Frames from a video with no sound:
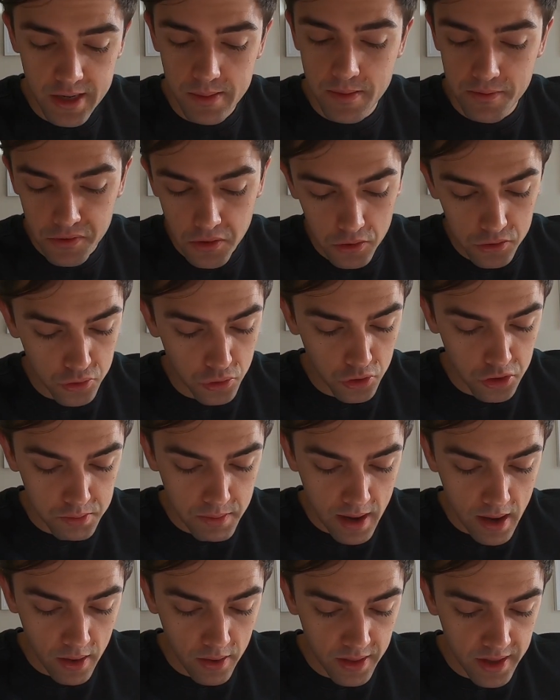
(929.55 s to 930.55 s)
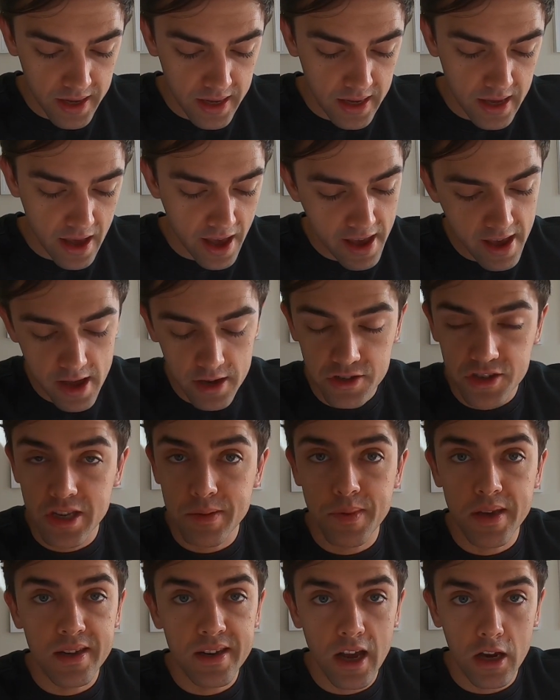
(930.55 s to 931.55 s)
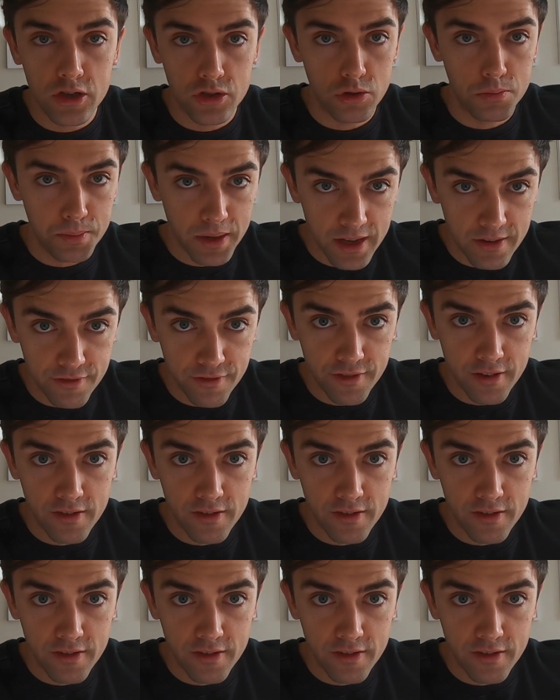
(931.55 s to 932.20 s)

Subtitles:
we've not talked about the AHDB National Beef